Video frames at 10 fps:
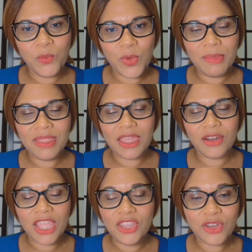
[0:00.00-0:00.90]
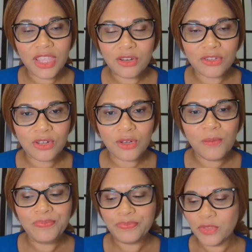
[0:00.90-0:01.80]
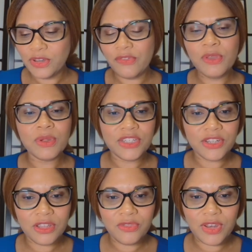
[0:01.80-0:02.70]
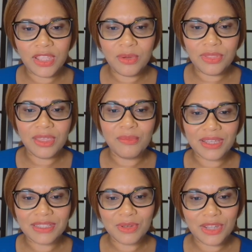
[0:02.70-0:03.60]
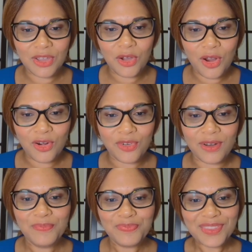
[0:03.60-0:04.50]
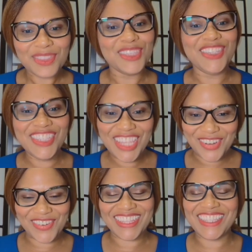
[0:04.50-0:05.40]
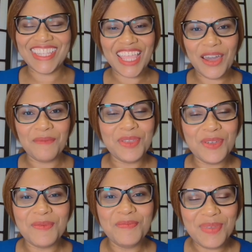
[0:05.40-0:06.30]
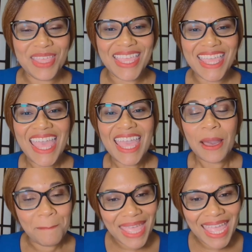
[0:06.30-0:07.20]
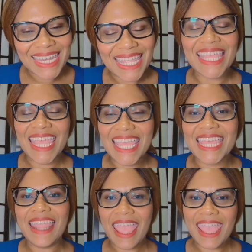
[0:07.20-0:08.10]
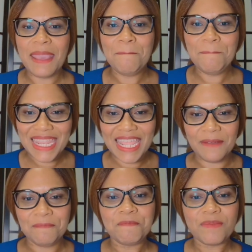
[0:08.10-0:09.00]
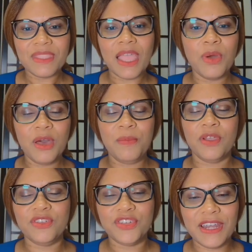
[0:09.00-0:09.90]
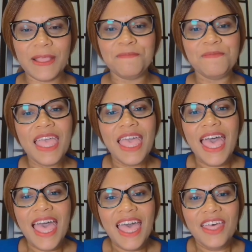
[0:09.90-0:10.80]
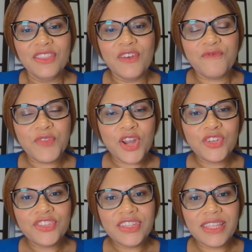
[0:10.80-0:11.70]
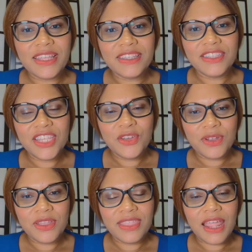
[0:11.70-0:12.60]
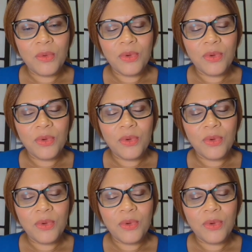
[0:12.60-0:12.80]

women that are in your inner circle, you definitely want to share this video with them because I'm going to go over these secrets to help you be commanding in a meeting that will help you on your journey. The first secret that I